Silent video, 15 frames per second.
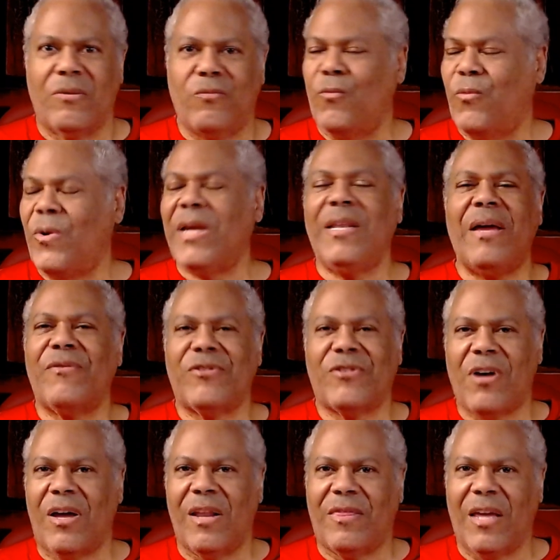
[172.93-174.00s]
We never saw
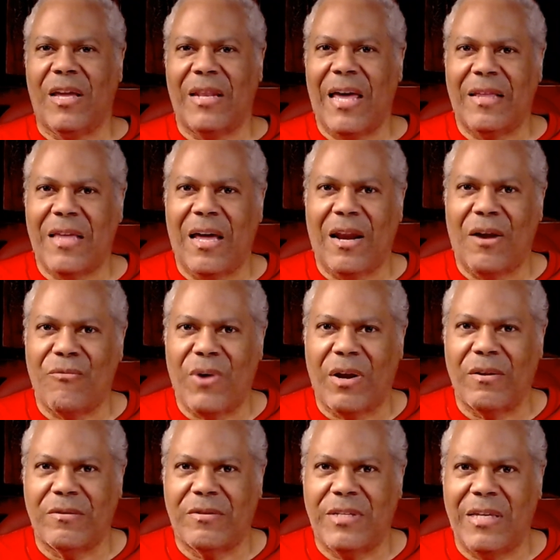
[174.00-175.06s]
anything like that on regular
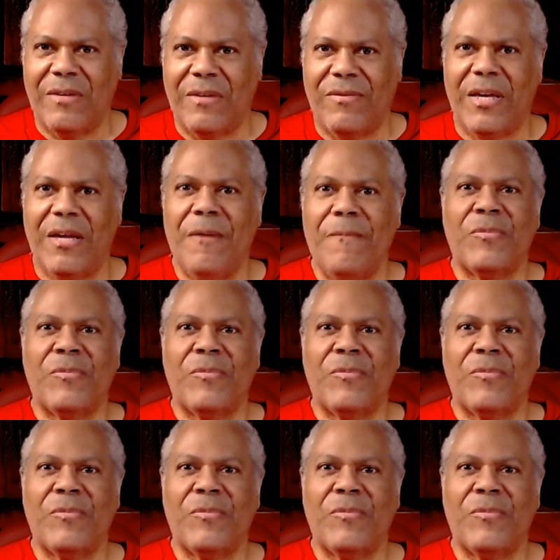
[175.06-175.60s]
TV